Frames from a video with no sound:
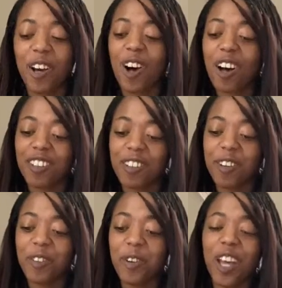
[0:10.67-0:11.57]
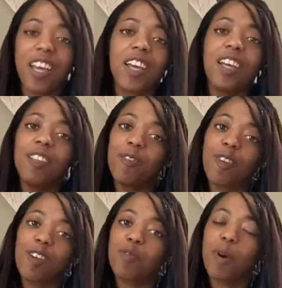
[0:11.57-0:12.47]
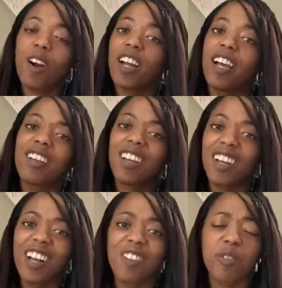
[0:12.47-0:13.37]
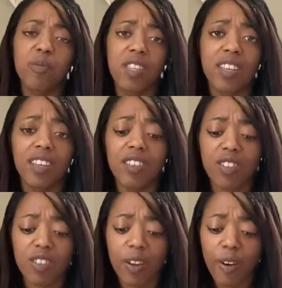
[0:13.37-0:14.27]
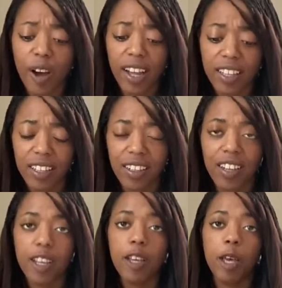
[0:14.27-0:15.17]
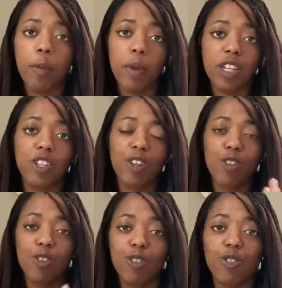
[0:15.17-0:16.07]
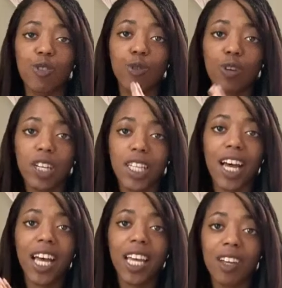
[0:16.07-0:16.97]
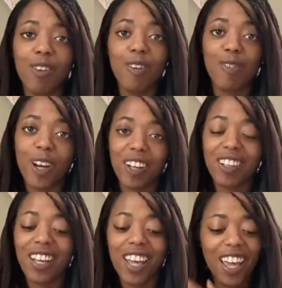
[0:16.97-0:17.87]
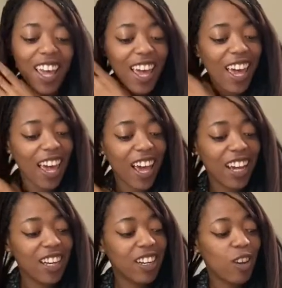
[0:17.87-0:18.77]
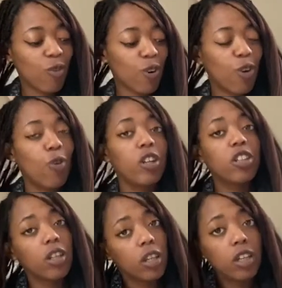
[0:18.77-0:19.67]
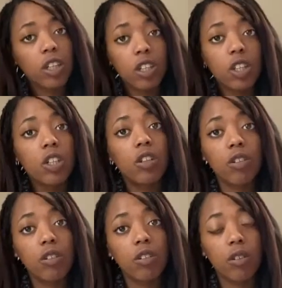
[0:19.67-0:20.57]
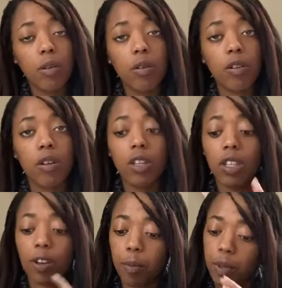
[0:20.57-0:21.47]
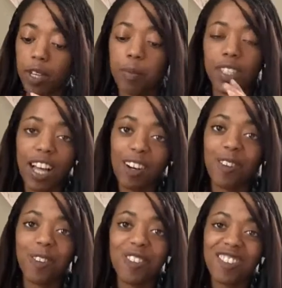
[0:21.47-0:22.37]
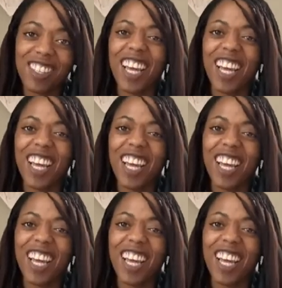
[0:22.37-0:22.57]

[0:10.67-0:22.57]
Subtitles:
Also, in the first part, I had to cut out some things so I could make sure the storyline went well. And we're going to clear up any plot holes,